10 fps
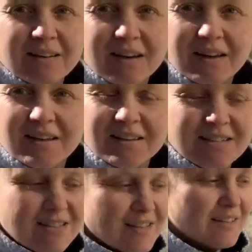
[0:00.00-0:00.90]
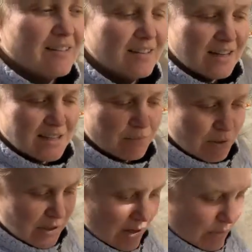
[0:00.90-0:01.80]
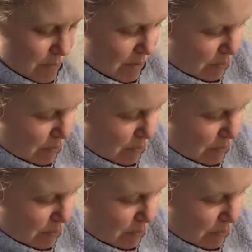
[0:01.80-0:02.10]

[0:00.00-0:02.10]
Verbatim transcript: and that's what I will be